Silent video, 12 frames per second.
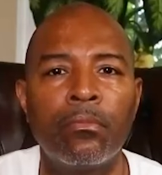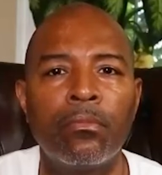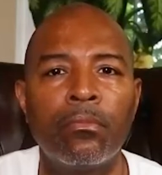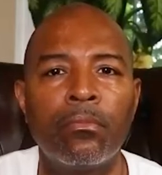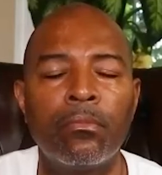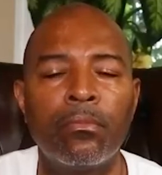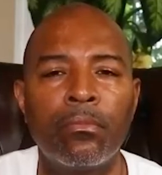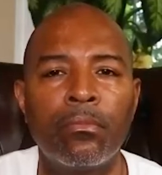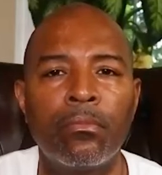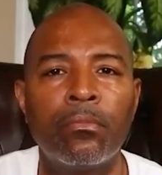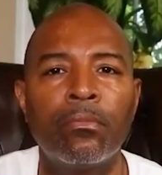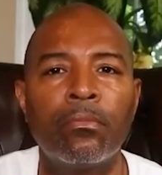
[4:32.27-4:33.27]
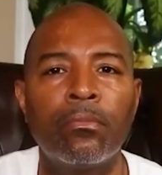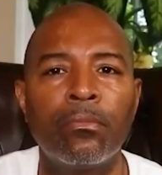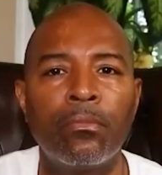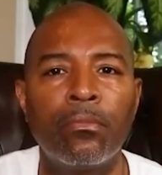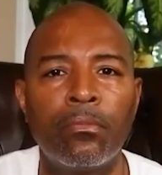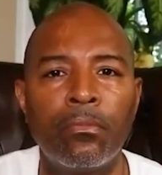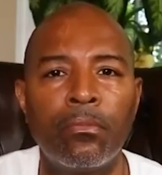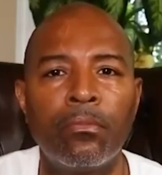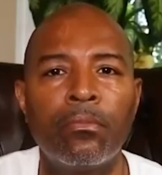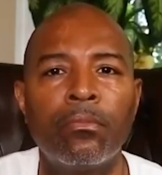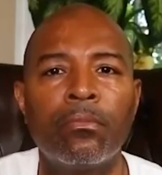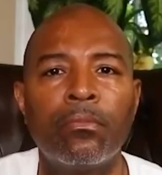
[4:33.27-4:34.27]

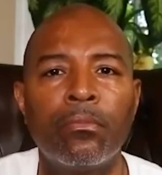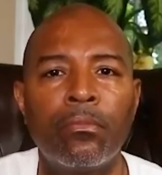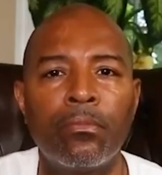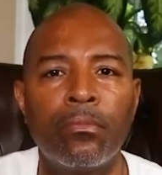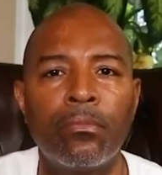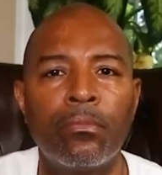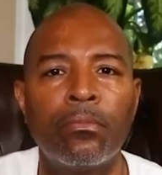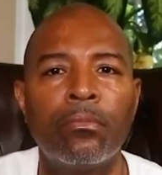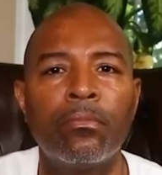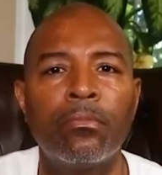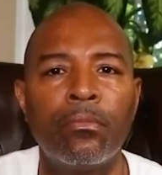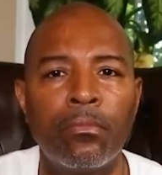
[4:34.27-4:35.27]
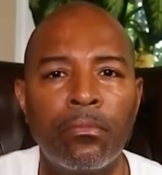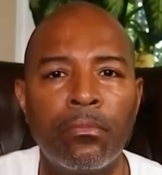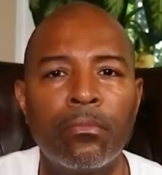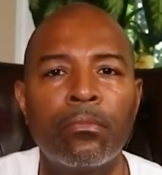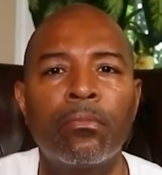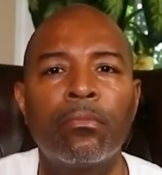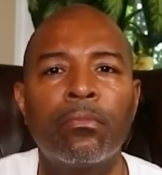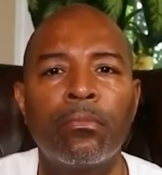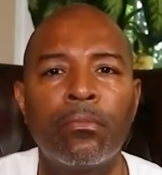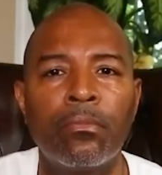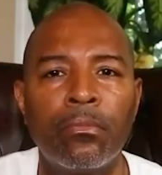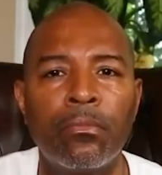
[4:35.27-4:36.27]

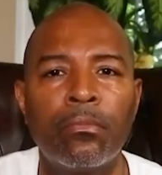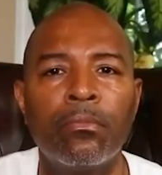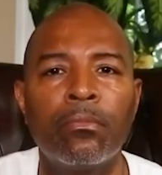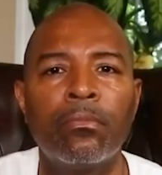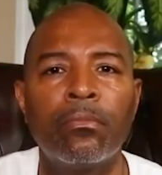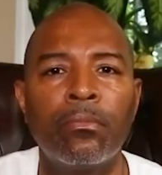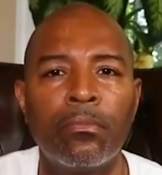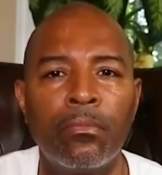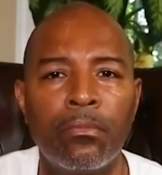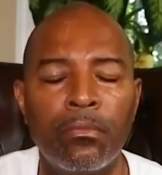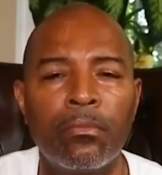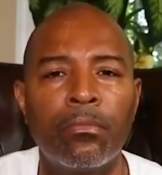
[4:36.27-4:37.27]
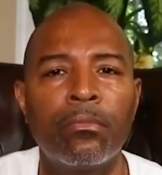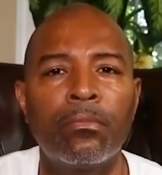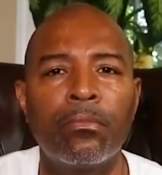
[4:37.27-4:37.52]
(not speaking)